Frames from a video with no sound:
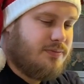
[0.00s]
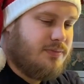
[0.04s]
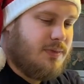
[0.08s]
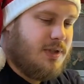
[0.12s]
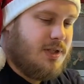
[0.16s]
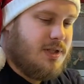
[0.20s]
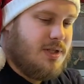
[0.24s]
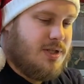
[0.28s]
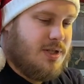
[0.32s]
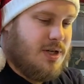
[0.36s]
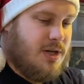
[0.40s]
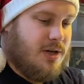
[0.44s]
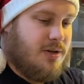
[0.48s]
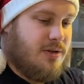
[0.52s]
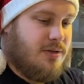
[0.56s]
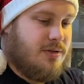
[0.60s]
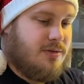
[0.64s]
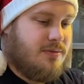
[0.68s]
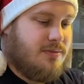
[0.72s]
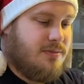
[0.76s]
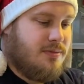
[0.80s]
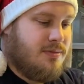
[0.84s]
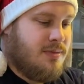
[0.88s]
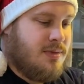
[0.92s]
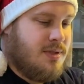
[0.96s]
So
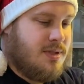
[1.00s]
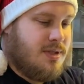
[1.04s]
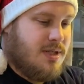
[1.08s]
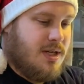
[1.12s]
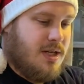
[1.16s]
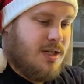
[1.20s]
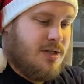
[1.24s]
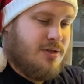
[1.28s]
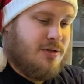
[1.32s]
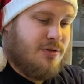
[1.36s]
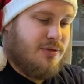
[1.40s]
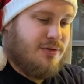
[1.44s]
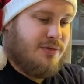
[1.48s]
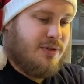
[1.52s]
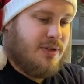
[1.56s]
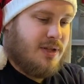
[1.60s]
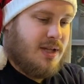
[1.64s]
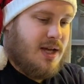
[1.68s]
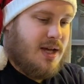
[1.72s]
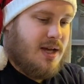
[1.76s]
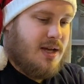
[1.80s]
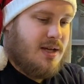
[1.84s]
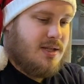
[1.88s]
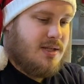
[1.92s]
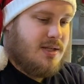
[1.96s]
stay tuned for
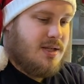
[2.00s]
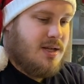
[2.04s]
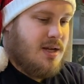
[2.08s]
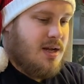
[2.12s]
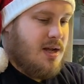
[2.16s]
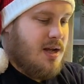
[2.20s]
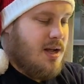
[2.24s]
that.